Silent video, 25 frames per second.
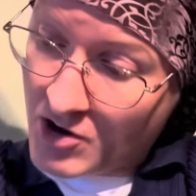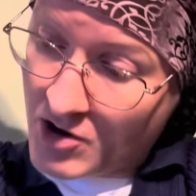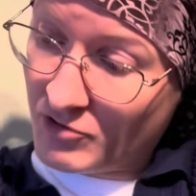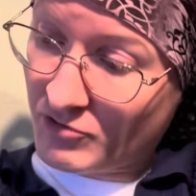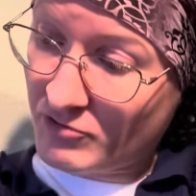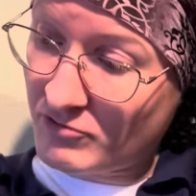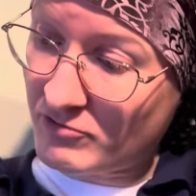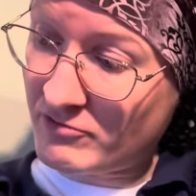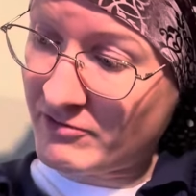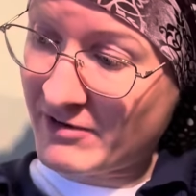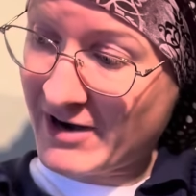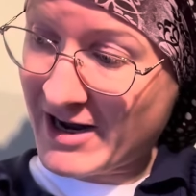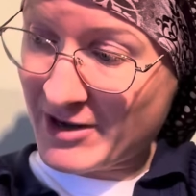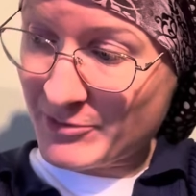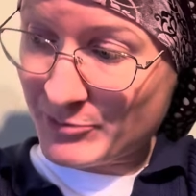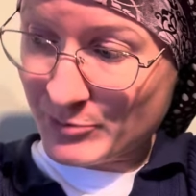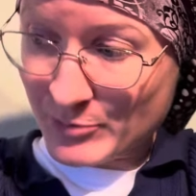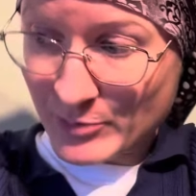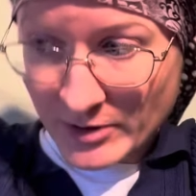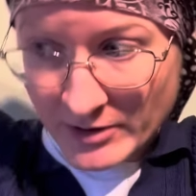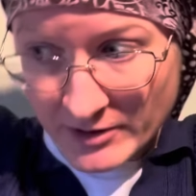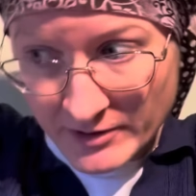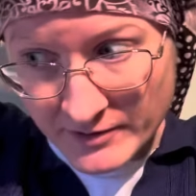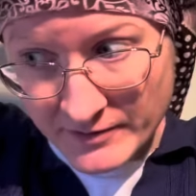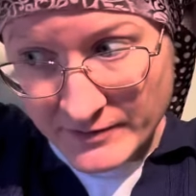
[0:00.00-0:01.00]
wrap
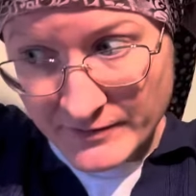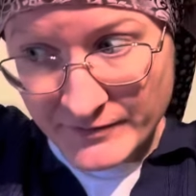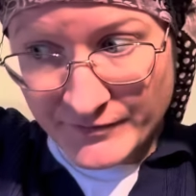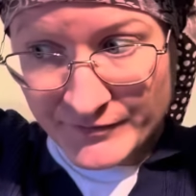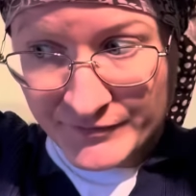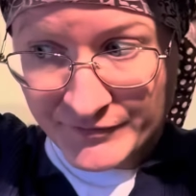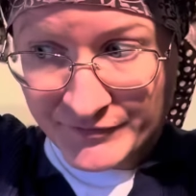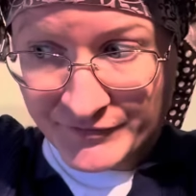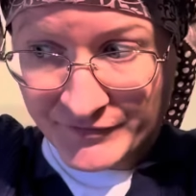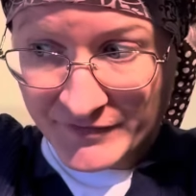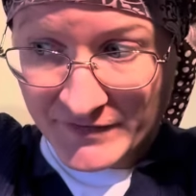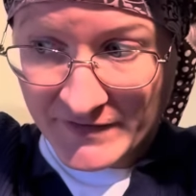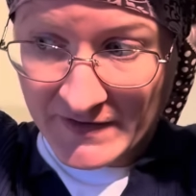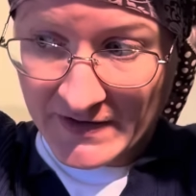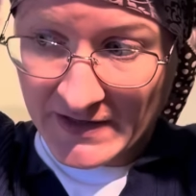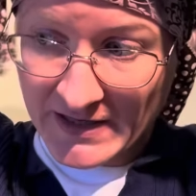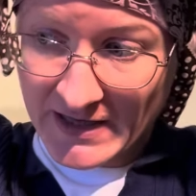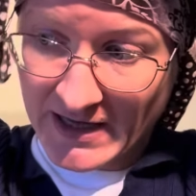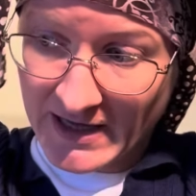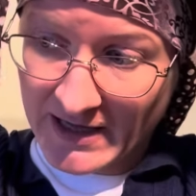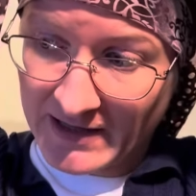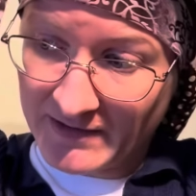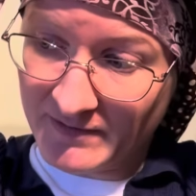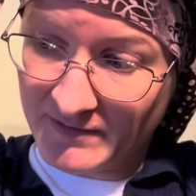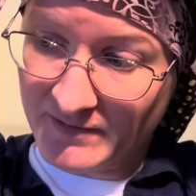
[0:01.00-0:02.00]
the
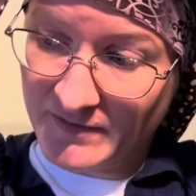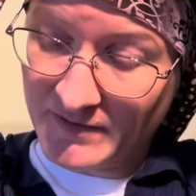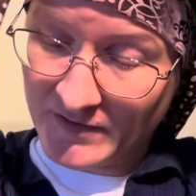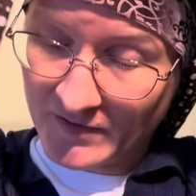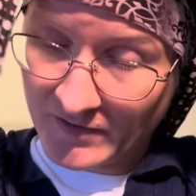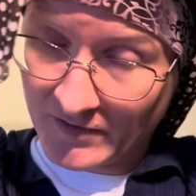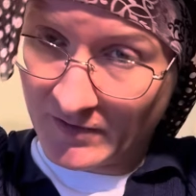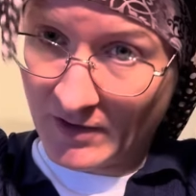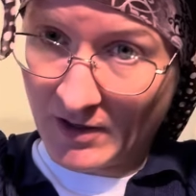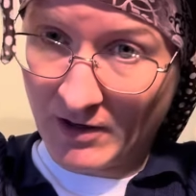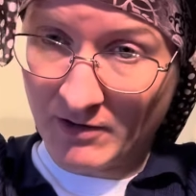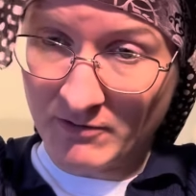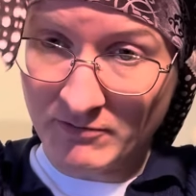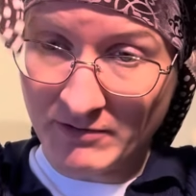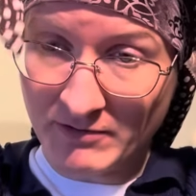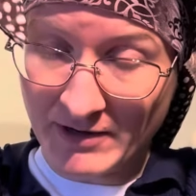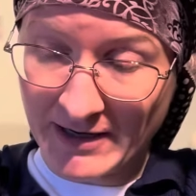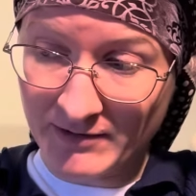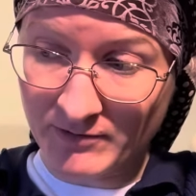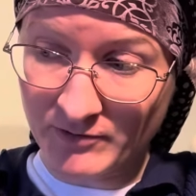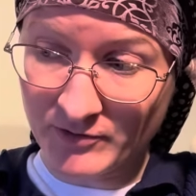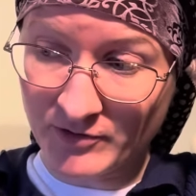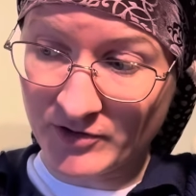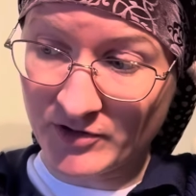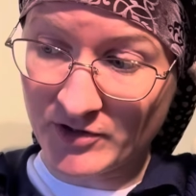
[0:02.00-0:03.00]
ends
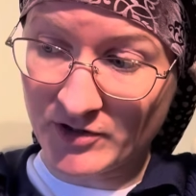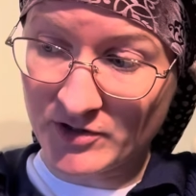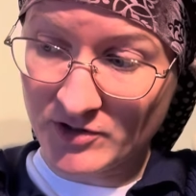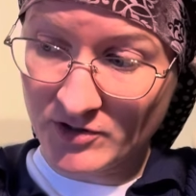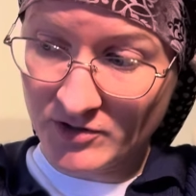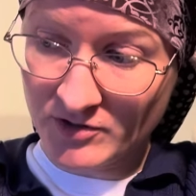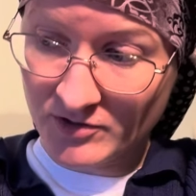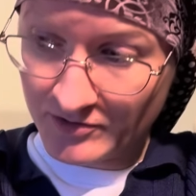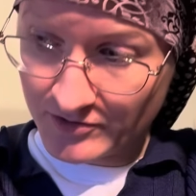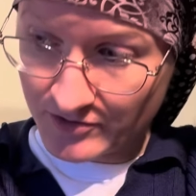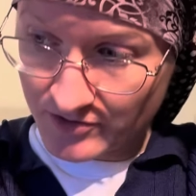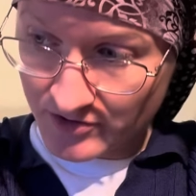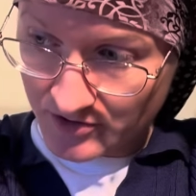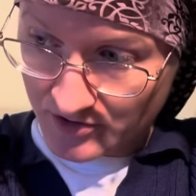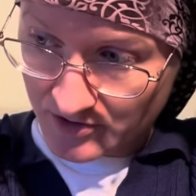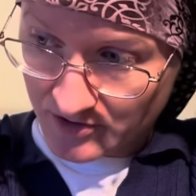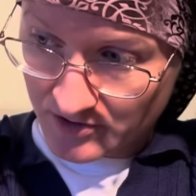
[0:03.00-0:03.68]
around the knot